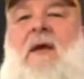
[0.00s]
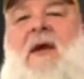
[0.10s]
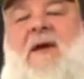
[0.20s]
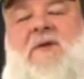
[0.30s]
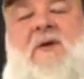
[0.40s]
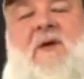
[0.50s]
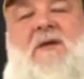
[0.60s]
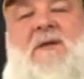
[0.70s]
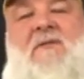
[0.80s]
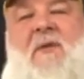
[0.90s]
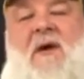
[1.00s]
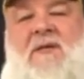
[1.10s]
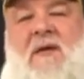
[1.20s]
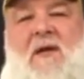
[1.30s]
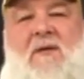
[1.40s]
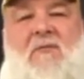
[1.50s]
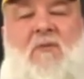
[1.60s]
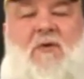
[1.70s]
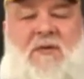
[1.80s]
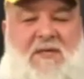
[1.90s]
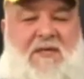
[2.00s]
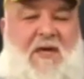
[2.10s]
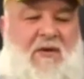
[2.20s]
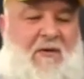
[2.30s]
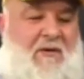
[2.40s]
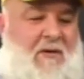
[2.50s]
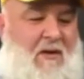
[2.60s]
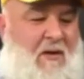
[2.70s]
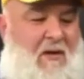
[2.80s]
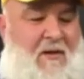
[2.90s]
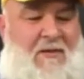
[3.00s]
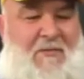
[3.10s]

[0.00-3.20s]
Hey guys, Kurt Hos here from Hostyle. Road to 600.